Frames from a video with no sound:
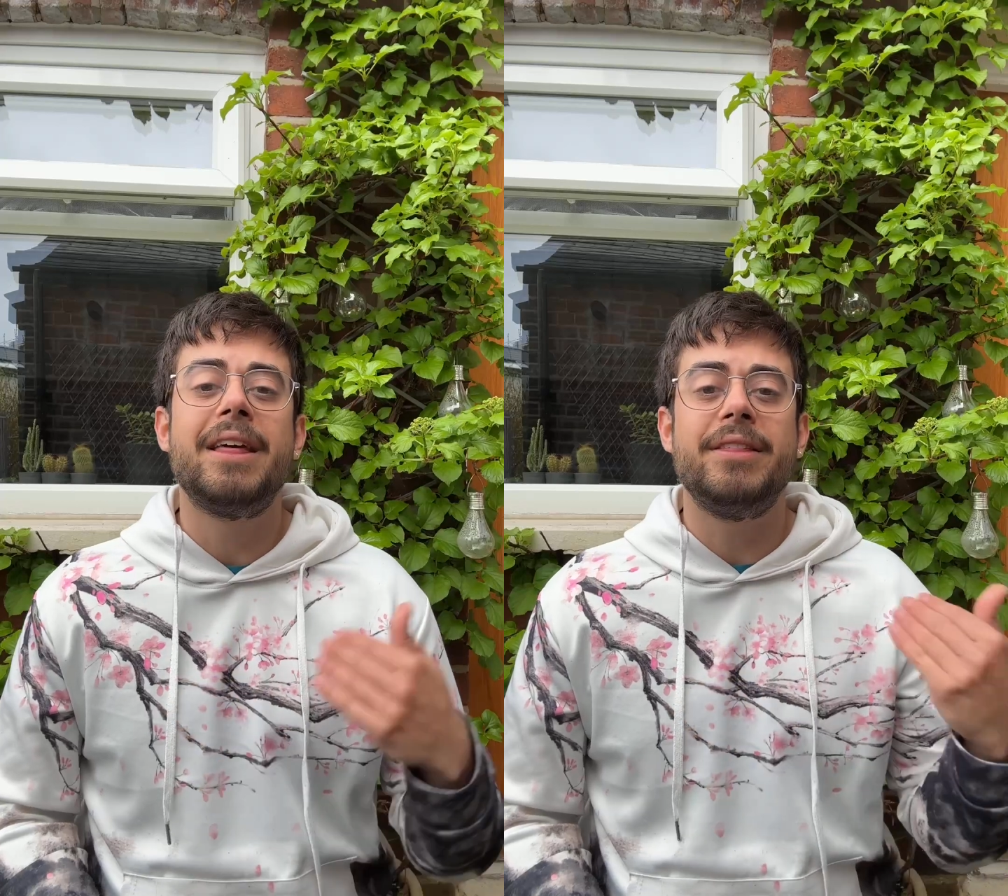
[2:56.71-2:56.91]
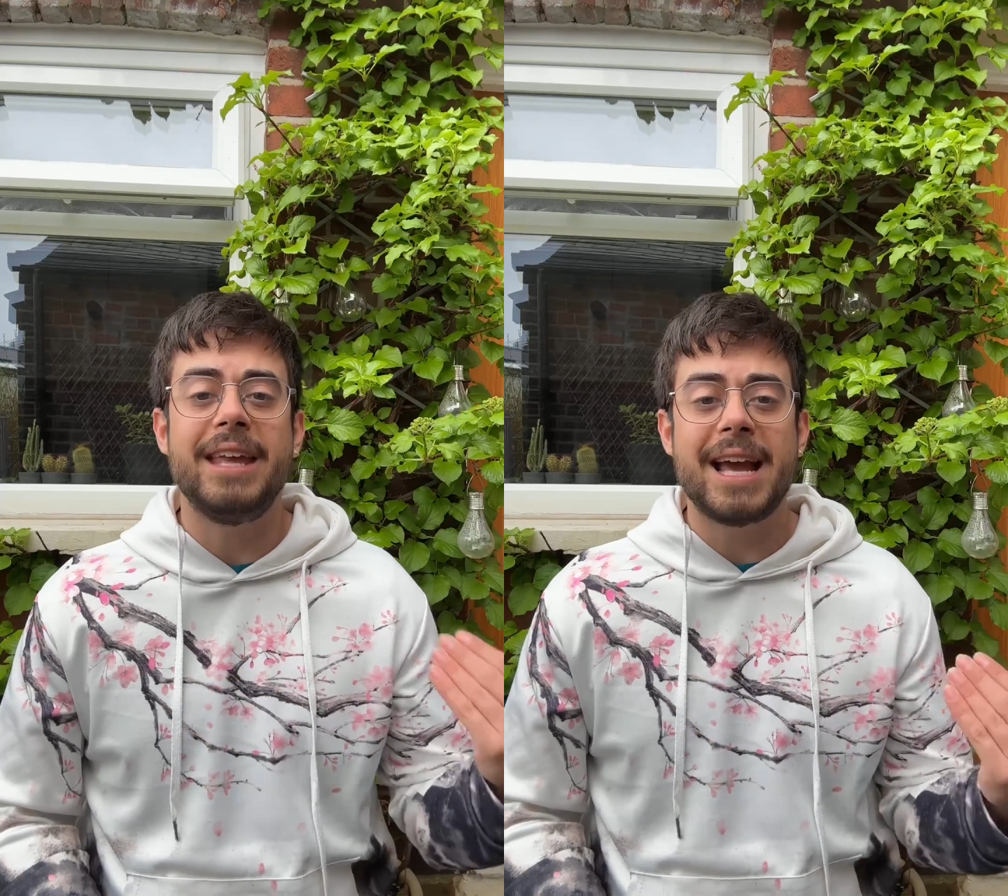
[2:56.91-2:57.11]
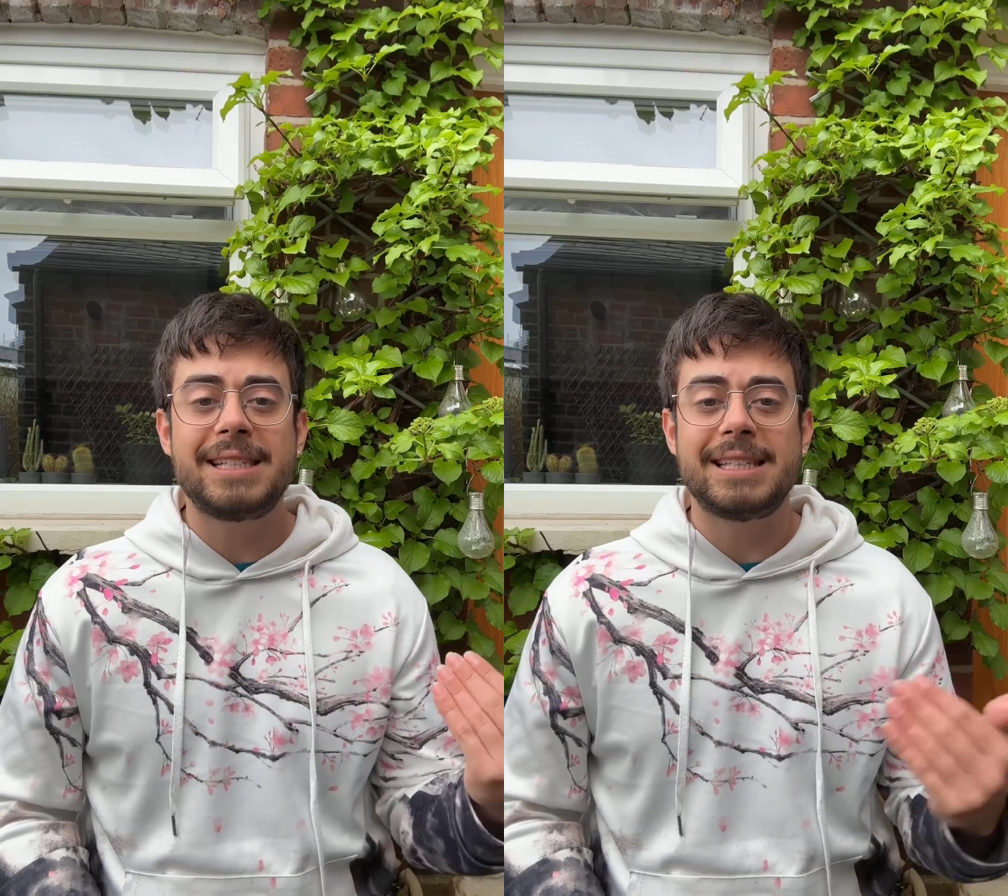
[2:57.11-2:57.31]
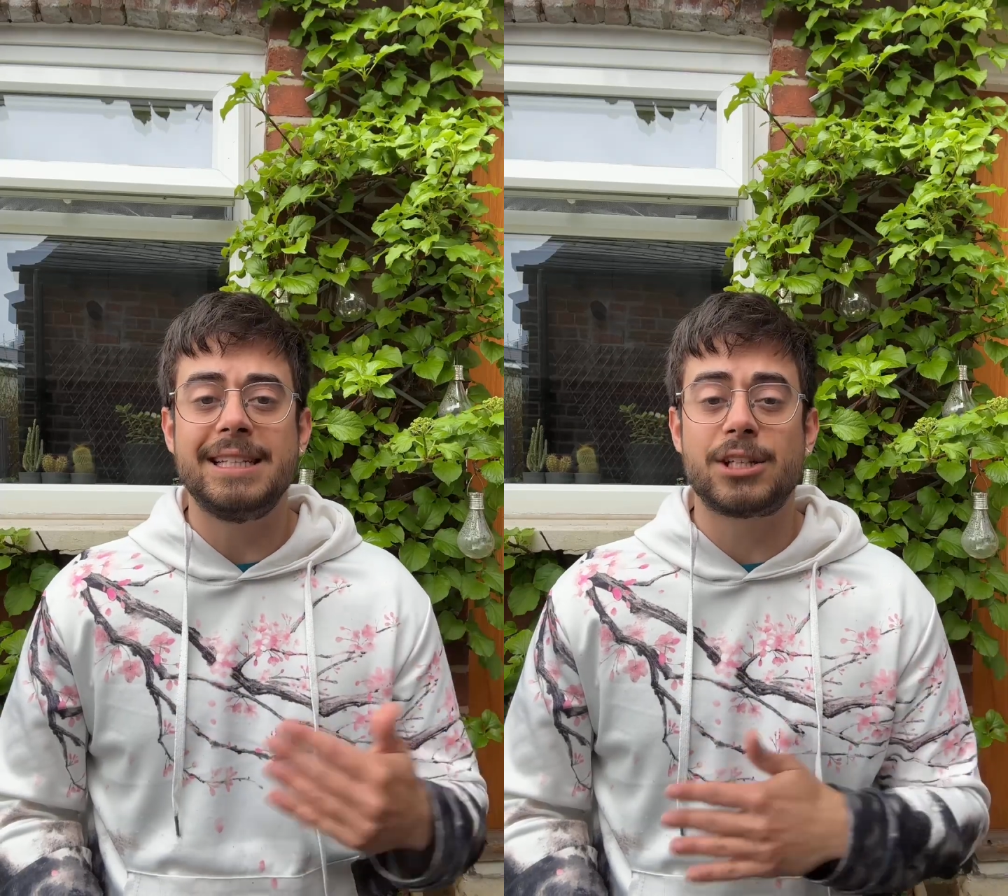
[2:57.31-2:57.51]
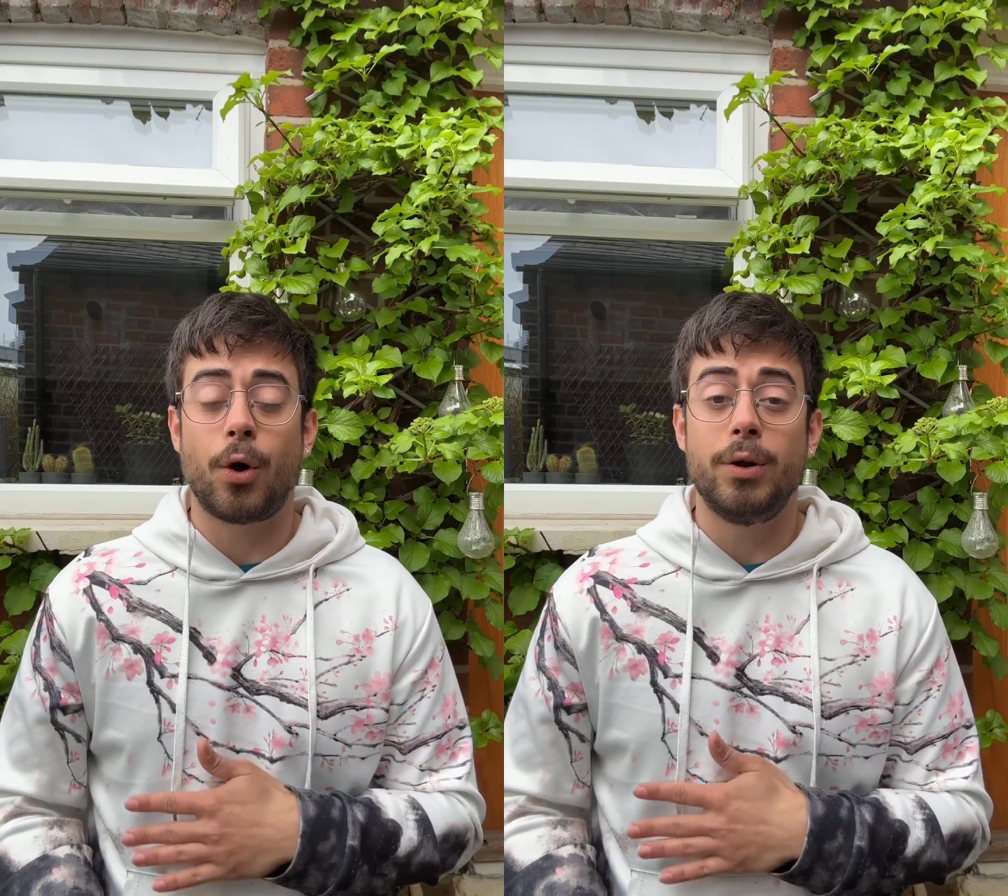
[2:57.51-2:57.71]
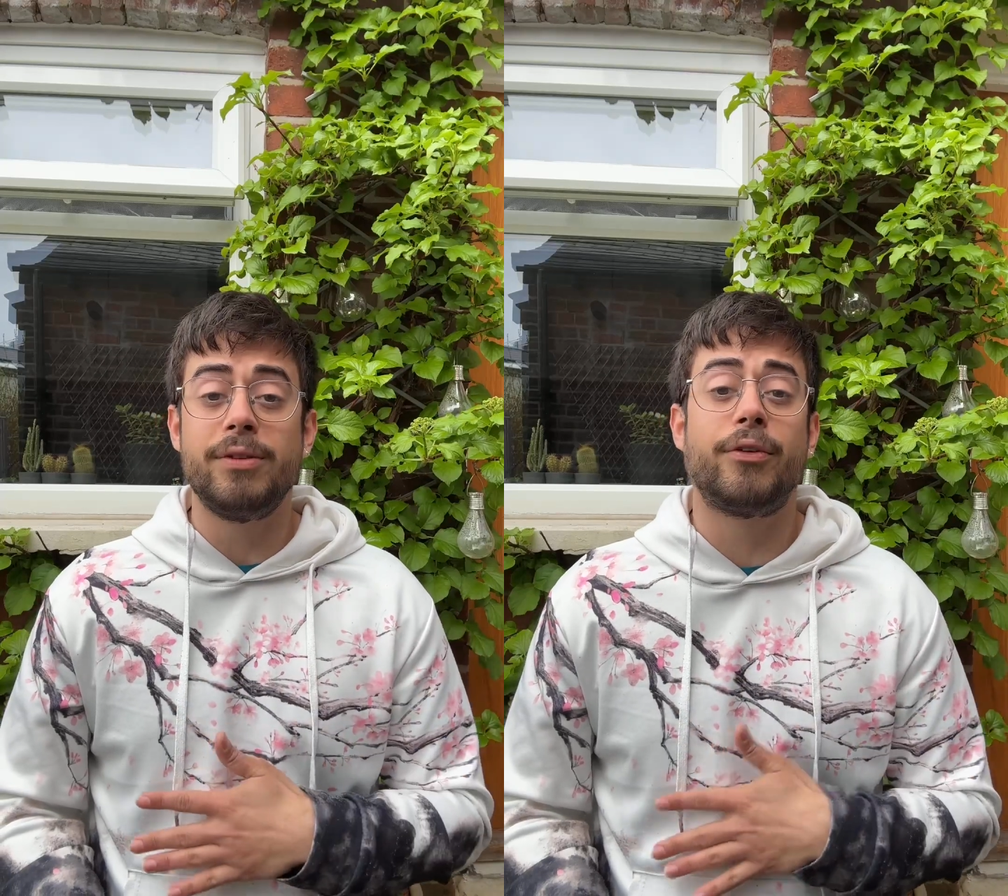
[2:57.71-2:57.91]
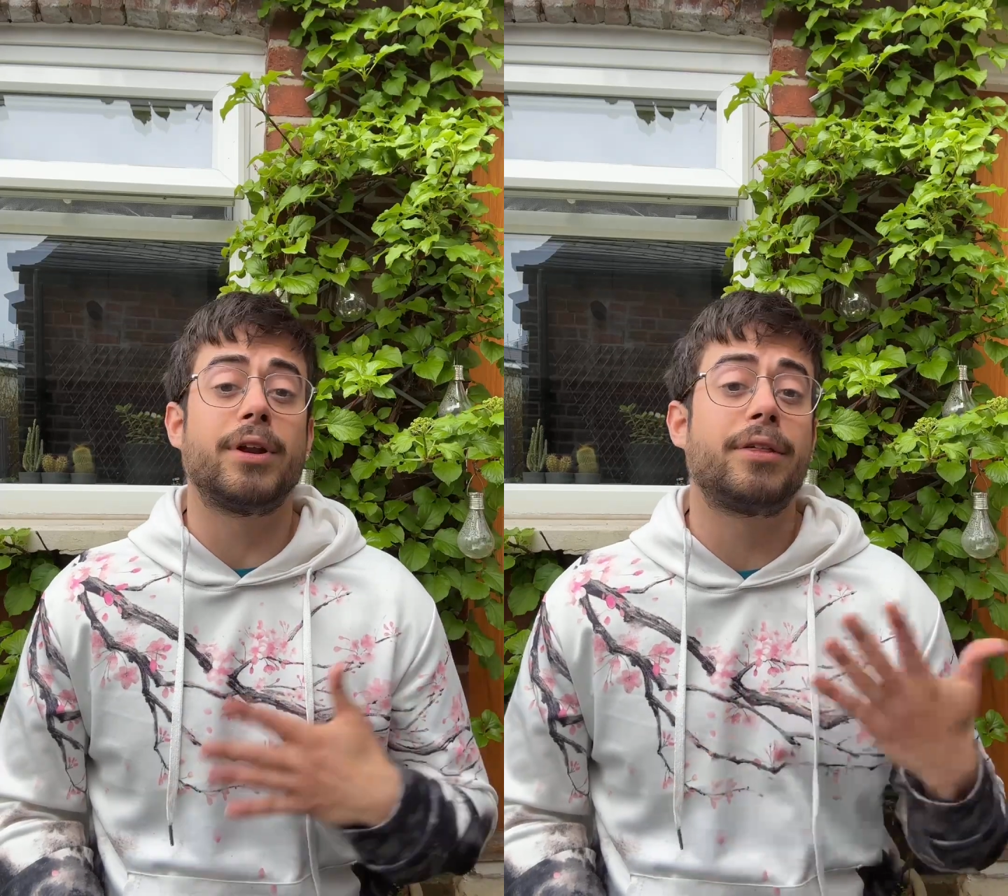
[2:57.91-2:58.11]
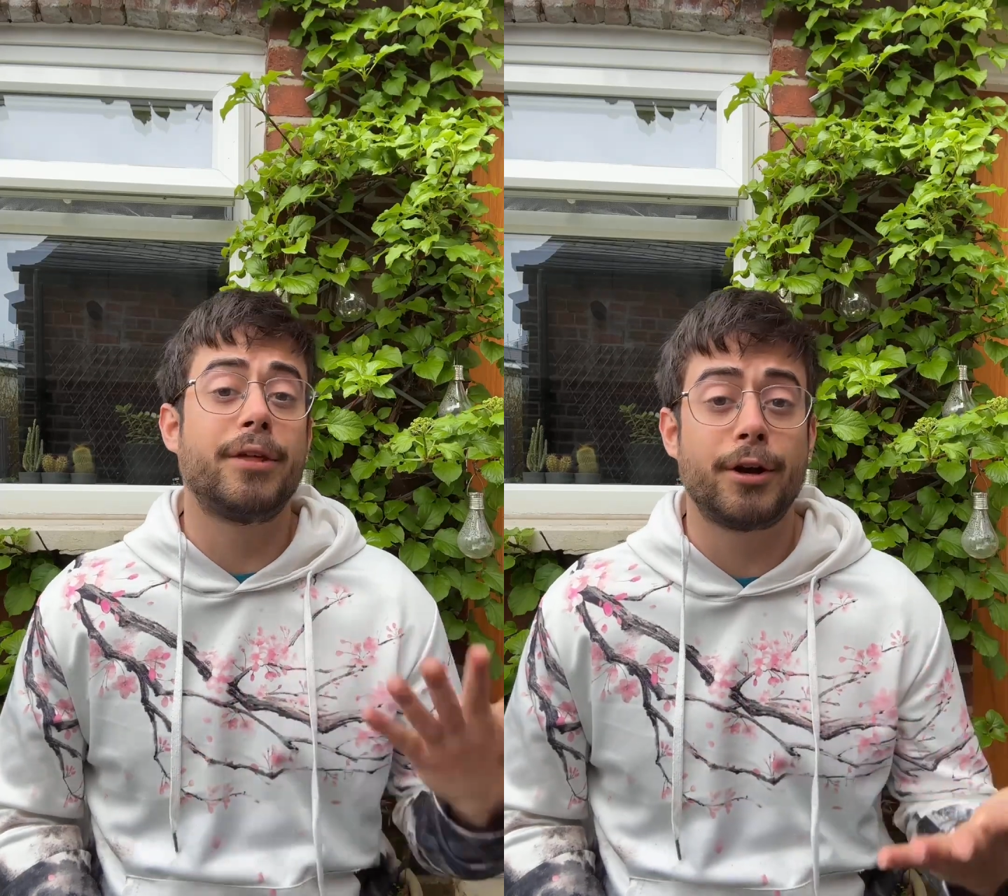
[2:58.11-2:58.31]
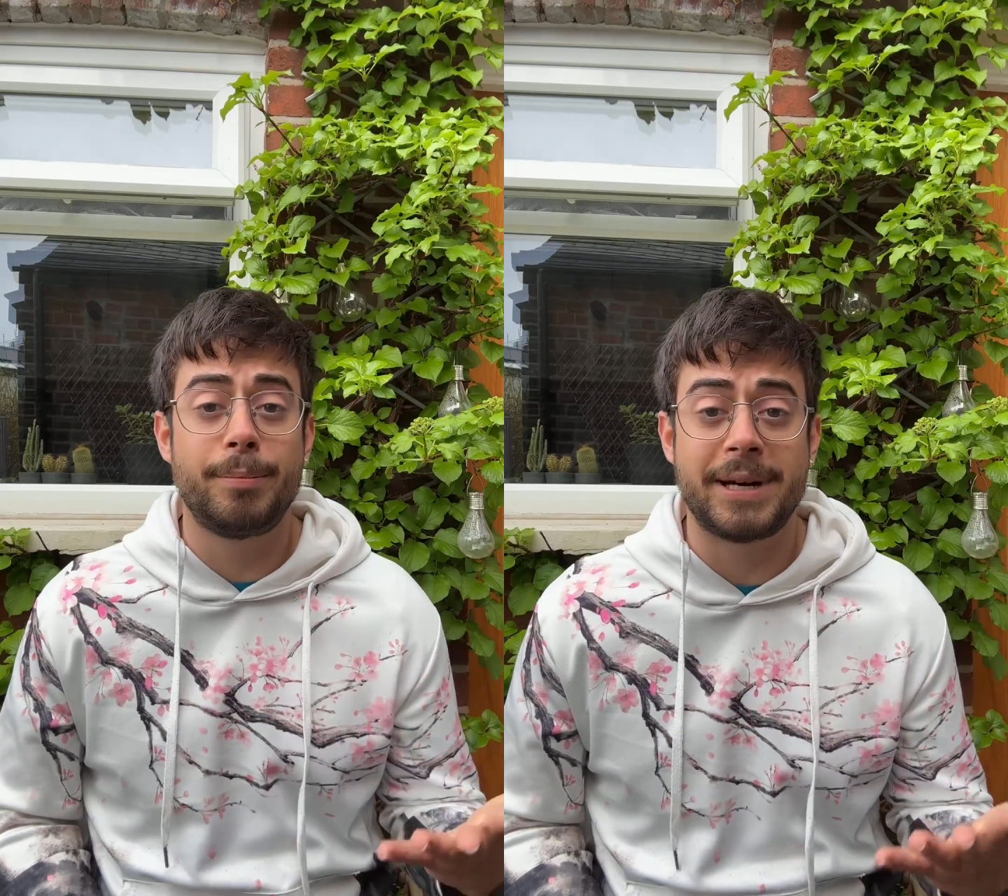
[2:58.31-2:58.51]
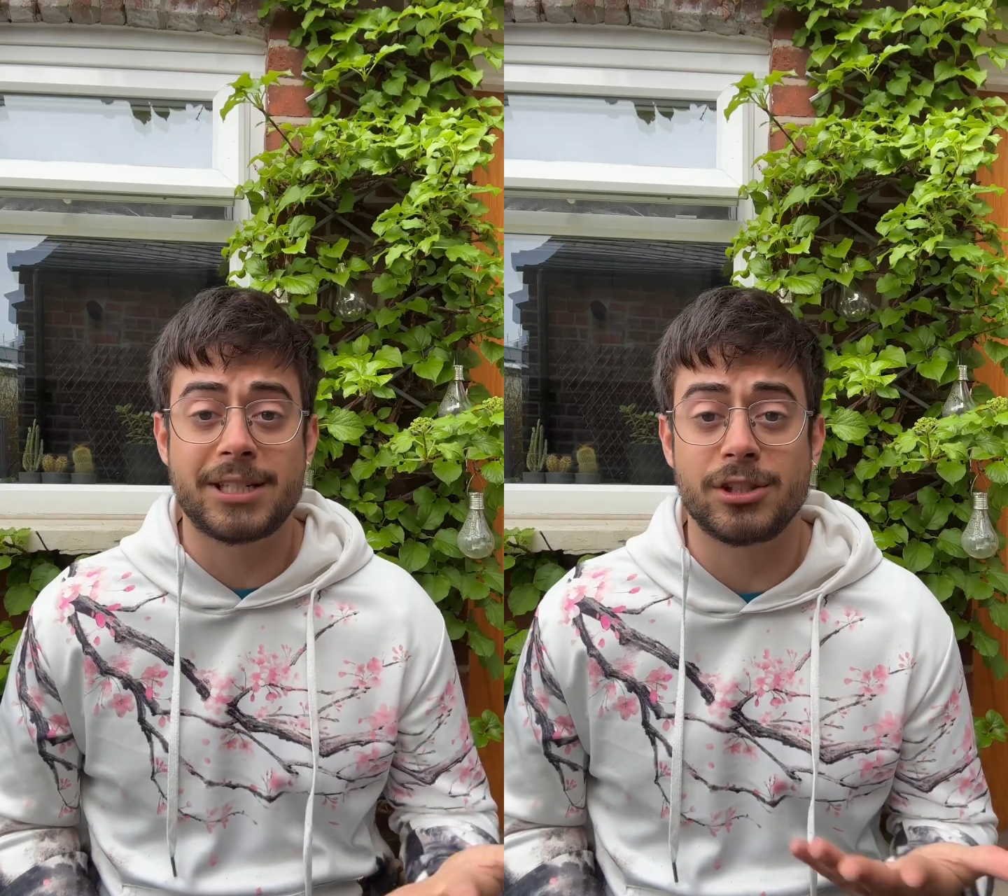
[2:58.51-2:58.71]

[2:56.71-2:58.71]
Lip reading: The S is only for the third person